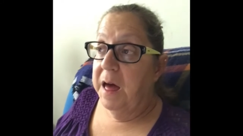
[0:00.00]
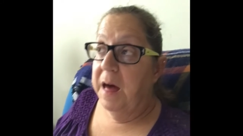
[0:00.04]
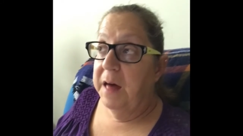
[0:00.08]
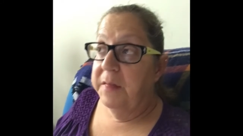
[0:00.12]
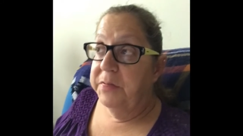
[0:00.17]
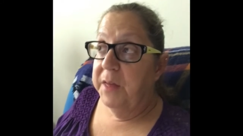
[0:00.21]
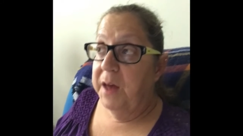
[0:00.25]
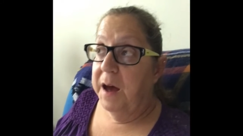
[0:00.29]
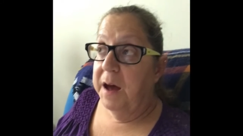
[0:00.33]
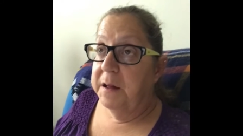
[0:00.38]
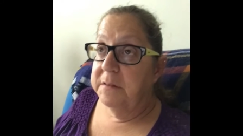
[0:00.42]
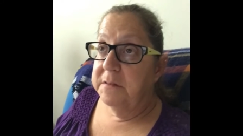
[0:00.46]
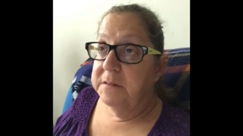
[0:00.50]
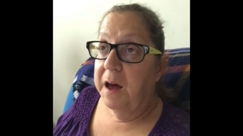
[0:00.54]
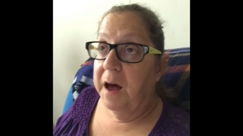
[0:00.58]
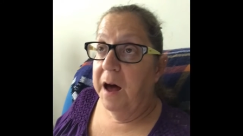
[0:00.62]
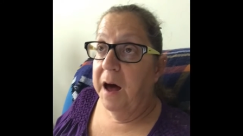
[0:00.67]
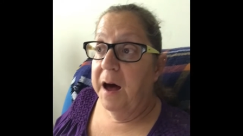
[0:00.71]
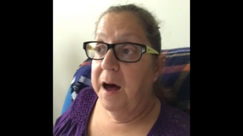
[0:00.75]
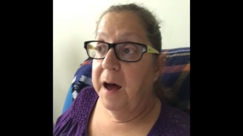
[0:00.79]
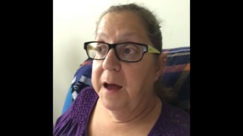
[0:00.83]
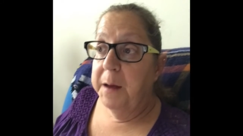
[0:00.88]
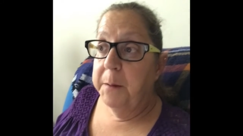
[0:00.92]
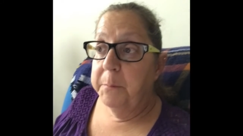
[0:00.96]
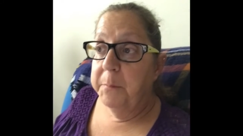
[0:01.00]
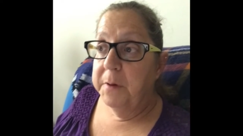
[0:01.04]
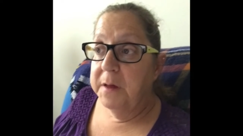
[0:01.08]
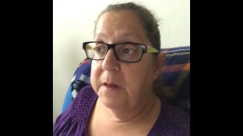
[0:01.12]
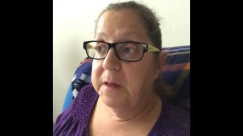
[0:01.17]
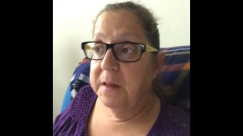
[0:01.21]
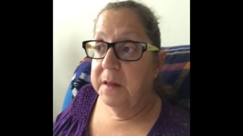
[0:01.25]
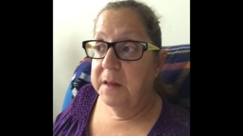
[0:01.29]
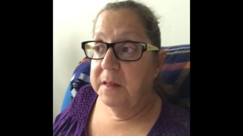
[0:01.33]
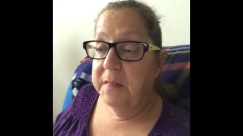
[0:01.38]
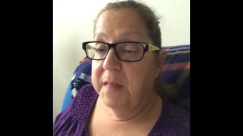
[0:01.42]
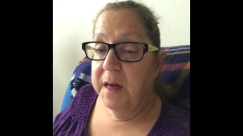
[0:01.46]
at that time,
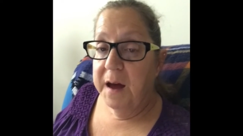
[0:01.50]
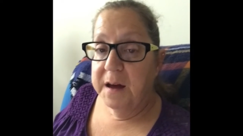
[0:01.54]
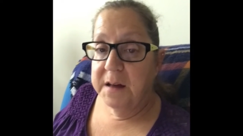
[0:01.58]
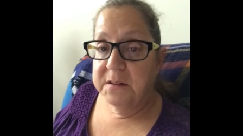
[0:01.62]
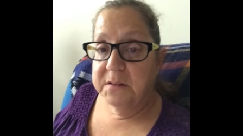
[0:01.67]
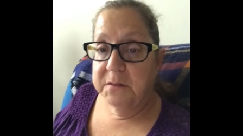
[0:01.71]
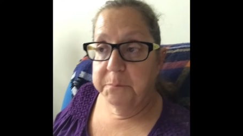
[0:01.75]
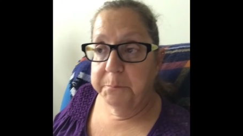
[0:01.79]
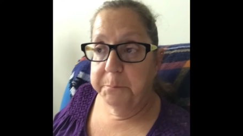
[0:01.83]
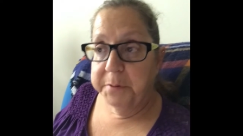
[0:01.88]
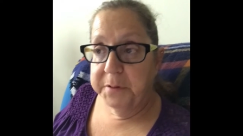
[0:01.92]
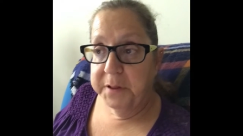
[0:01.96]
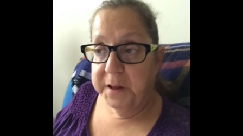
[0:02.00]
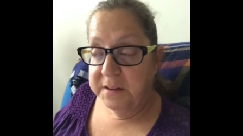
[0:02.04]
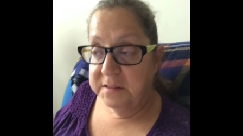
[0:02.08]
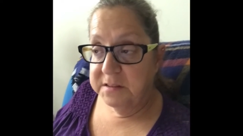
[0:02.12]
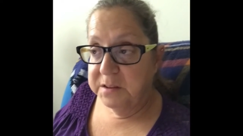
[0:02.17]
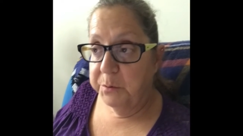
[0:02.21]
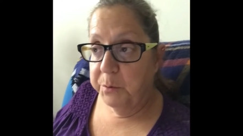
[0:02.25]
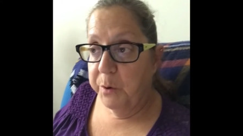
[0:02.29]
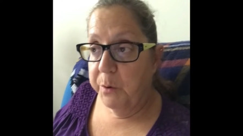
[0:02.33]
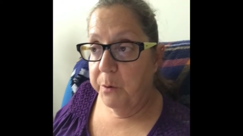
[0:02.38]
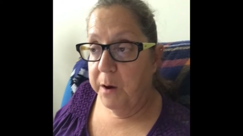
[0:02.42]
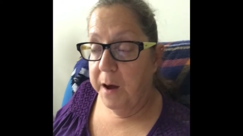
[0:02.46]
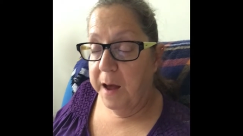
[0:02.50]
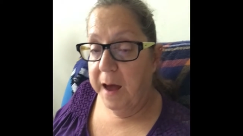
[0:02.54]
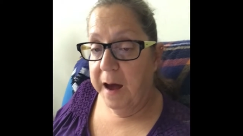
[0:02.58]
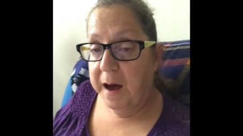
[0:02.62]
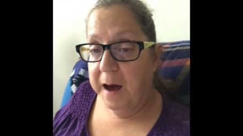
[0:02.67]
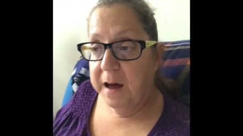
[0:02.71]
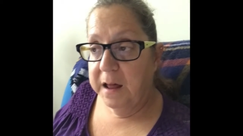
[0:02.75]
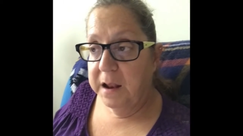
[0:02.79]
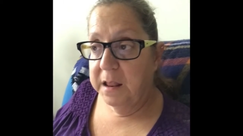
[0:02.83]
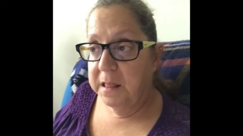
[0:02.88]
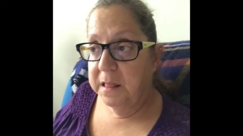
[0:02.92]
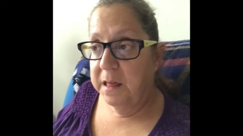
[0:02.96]
in that place that we were
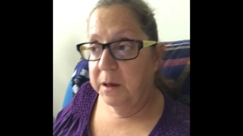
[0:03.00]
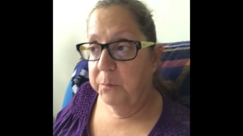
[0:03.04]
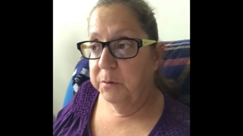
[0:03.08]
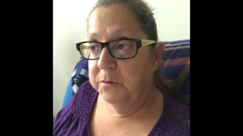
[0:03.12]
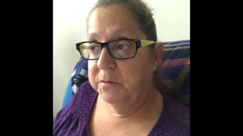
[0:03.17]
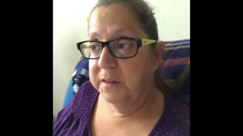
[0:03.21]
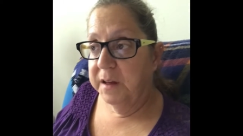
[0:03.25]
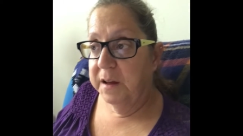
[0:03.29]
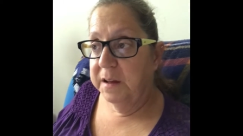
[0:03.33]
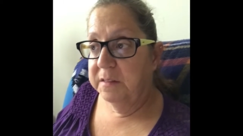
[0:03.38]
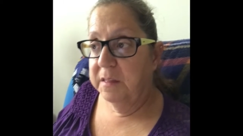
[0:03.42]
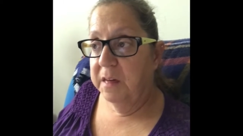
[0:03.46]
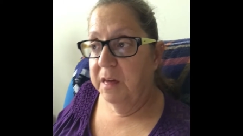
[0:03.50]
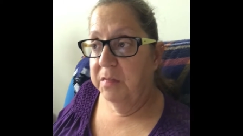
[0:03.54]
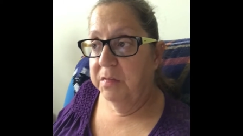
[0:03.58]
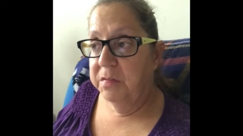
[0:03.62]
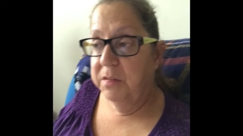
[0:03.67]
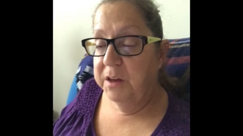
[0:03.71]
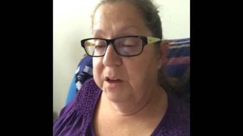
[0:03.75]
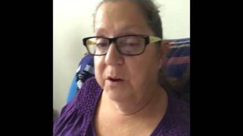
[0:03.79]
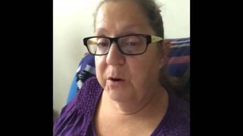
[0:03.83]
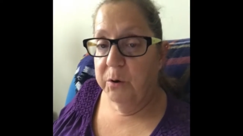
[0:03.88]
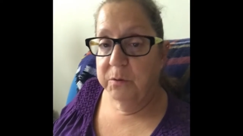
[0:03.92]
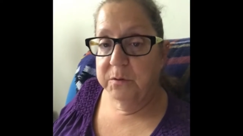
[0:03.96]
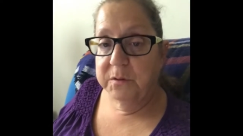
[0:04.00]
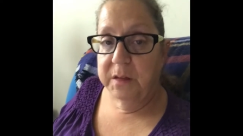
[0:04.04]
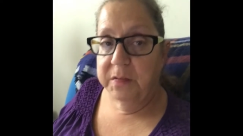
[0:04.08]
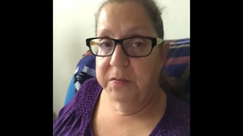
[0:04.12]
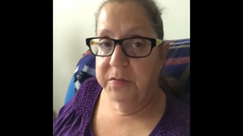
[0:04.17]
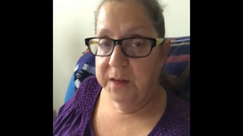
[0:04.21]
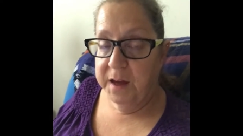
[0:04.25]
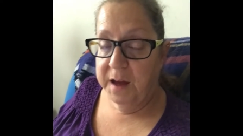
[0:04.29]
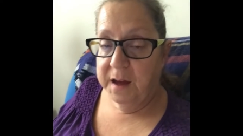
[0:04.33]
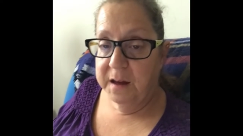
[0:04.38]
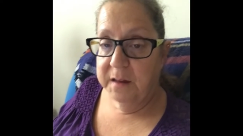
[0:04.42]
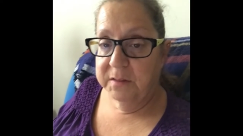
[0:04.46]
at, that was like the only
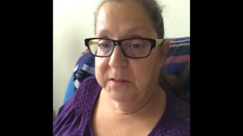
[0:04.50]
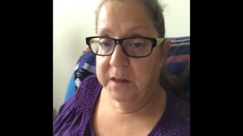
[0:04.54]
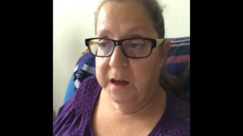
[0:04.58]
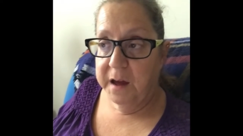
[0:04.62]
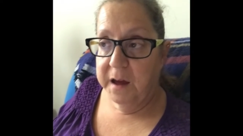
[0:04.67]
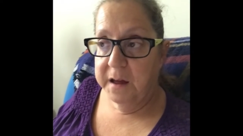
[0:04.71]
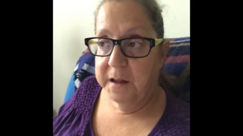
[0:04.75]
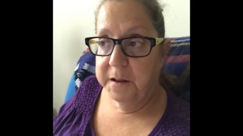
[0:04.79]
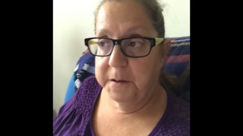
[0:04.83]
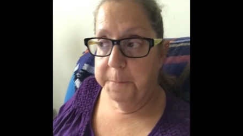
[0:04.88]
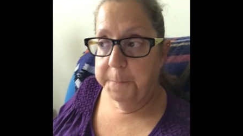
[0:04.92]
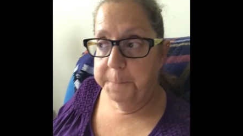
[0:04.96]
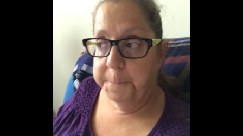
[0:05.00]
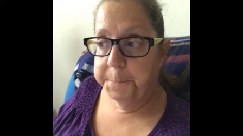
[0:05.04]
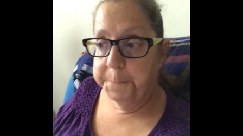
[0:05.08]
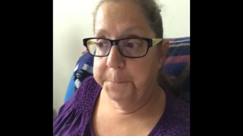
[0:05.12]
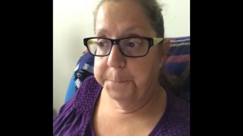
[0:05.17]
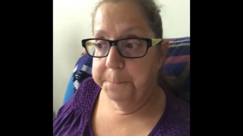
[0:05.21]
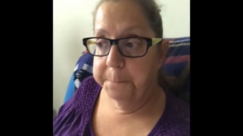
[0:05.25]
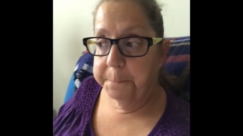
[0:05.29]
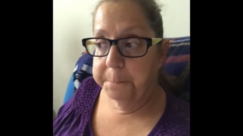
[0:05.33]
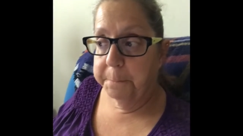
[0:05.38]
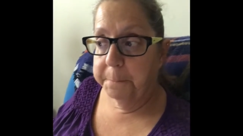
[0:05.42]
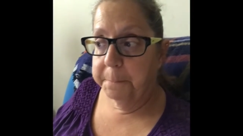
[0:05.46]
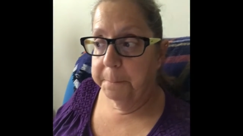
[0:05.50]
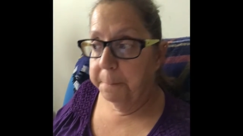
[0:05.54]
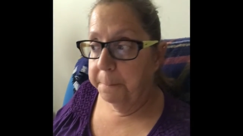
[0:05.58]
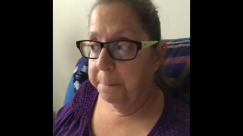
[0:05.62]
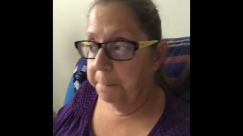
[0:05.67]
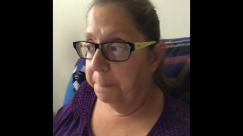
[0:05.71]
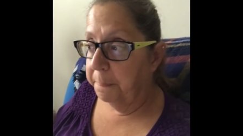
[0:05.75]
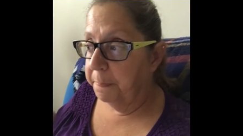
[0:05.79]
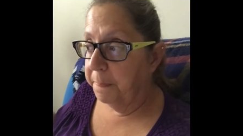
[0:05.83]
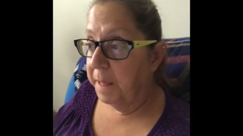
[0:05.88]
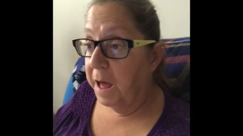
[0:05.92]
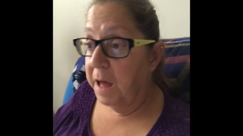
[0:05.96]
thing that
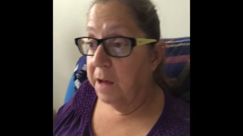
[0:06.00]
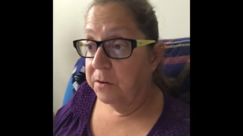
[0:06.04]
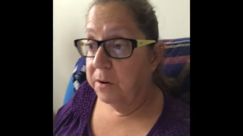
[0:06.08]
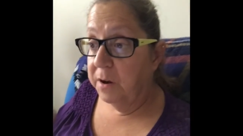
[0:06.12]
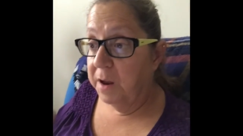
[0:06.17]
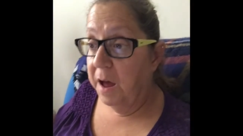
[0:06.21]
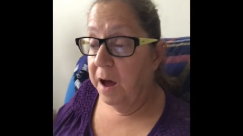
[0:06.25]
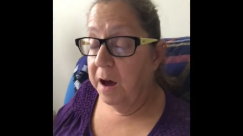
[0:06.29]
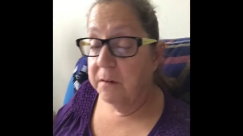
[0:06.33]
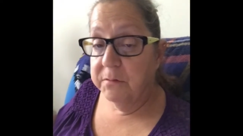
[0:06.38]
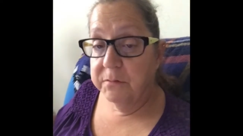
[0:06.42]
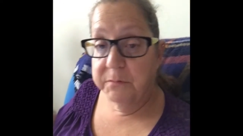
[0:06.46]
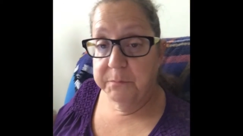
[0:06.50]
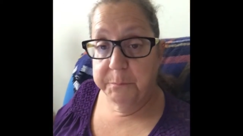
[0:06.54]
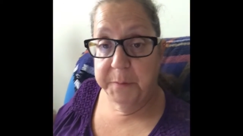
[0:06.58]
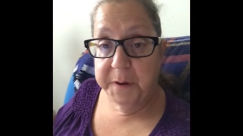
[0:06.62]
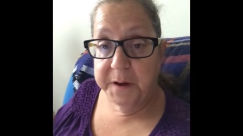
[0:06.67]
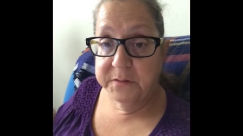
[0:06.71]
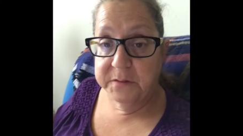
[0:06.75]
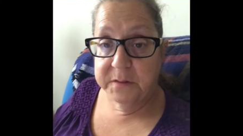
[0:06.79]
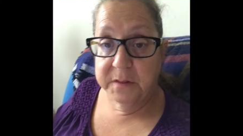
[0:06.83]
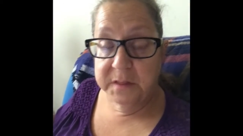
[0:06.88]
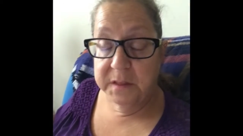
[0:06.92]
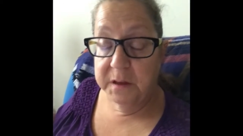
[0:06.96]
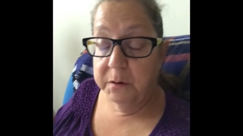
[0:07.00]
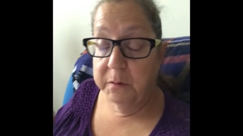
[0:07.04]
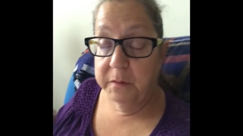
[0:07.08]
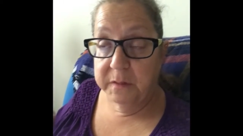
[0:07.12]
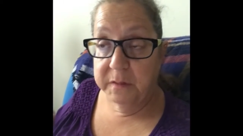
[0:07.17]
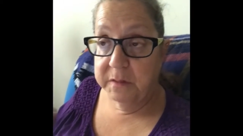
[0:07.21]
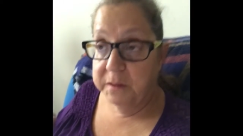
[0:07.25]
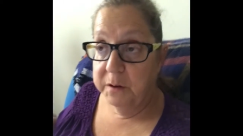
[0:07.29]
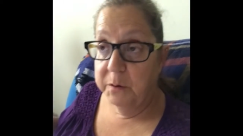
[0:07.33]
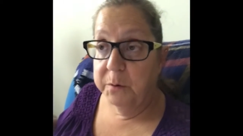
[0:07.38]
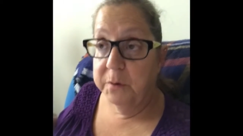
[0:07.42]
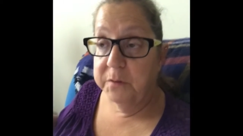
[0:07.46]
I could have.
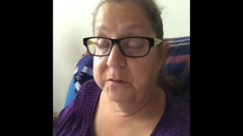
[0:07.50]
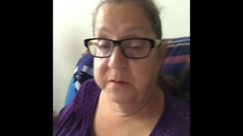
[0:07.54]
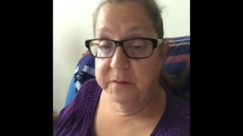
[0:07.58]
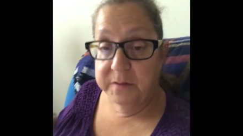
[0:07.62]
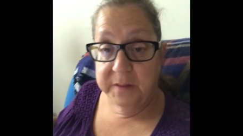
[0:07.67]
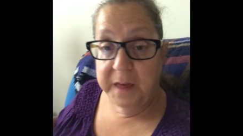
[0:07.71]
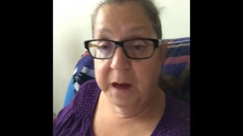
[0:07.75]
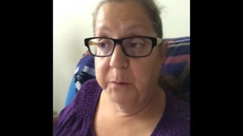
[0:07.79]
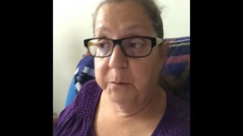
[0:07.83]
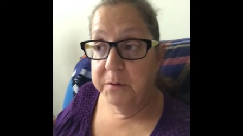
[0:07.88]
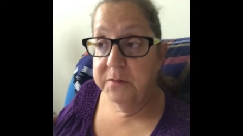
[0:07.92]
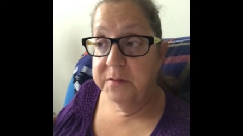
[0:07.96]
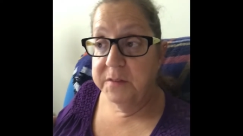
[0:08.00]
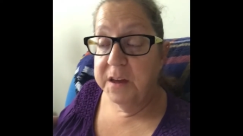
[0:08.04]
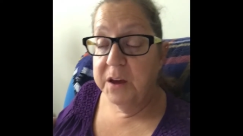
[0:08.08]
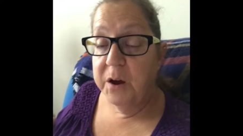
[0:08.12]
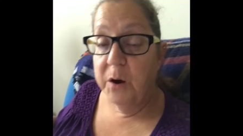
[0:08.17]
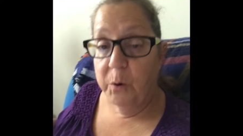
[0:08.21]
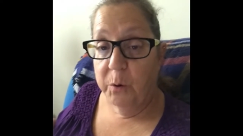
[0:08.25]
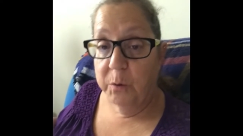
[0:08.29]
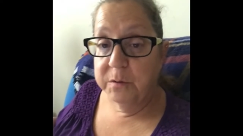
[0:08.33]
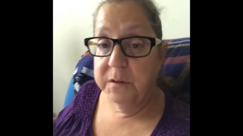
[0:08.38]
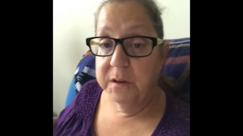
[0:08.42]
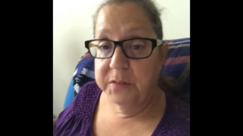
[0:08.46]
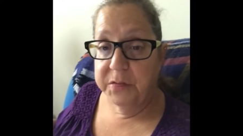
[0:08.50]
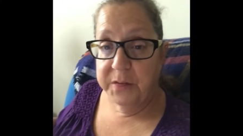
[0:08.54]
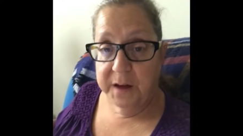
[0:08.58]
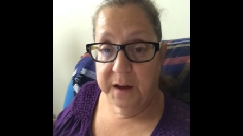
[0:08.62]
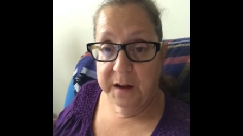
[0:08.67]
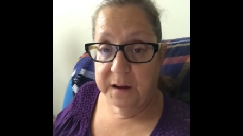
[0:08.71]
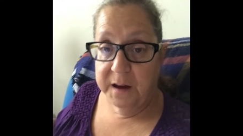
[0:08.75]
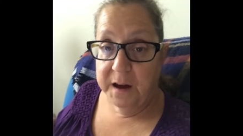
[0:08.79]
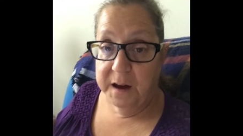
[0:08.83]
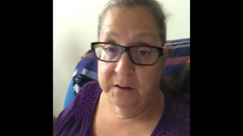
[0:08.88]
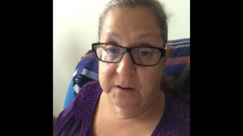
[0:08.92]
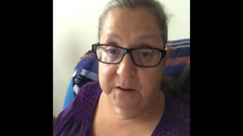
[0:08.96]
there was That was the only
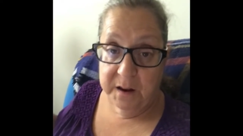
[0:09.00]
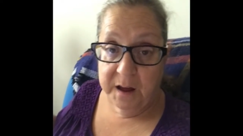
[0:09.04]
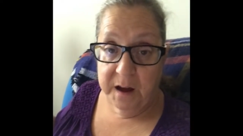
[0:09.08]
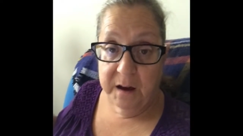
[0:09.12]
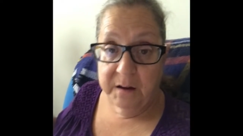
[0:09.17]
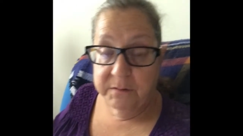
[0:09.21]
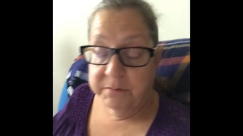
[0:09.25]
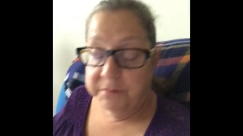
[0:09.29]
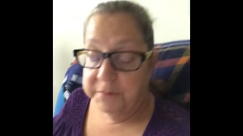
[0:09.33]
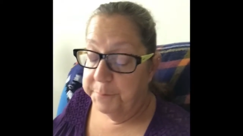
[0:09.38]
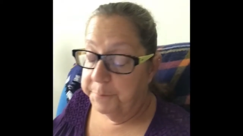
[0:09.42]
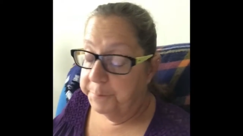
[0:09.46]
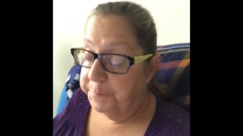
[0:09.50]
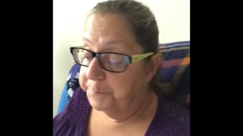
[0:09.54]
thing I could have.